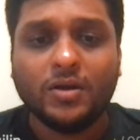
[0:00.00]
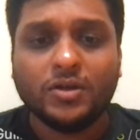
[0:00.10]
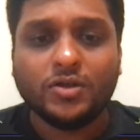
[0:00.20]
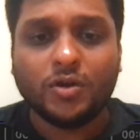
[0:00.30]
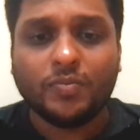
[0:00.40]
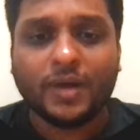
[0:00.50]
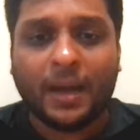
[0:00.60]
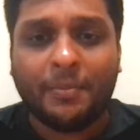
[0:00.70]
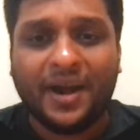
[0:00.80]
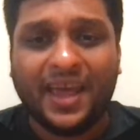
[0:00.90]
So
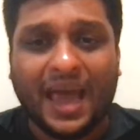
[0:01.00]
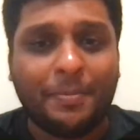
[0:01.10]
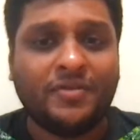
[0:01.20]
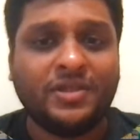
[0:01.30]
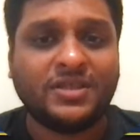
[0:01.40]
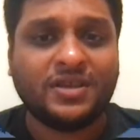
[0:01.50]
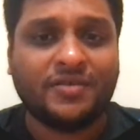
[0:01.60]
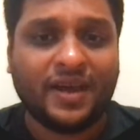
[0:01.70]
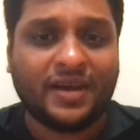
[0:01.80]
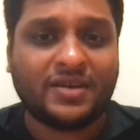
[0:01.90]
I'm pretty happy with this
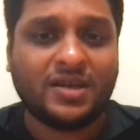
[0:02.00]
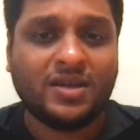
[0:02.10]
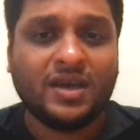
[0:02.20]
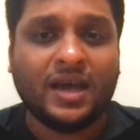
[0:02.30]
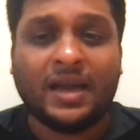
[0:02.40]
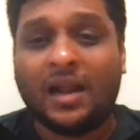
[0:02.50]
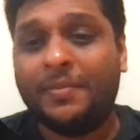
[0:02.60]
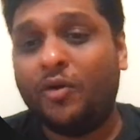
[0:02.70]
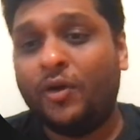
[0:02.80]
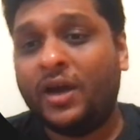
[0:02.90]
effect, and I'll be
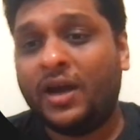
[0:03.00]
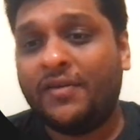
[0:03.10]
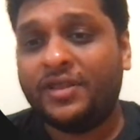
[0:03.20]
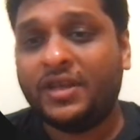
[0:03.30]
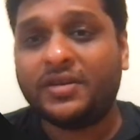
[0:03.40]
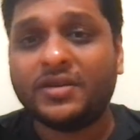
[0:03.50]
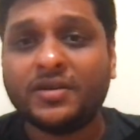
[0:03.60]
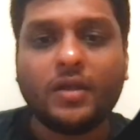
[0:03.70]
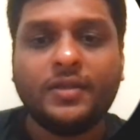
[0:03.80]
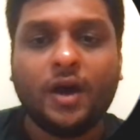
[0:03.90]
going ahead with it.
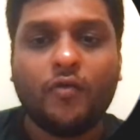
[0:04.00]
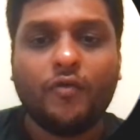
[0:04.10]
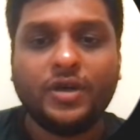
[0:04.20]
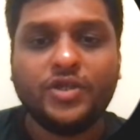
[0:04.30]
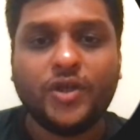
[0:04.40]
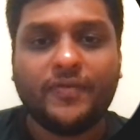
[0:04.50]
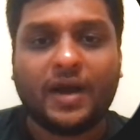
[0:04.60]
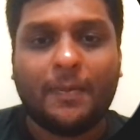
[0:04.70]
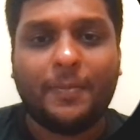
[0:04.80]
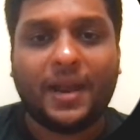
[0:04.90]
Now once you have
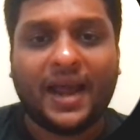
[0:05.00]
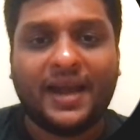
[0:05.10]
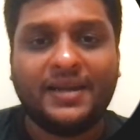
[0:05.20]
applied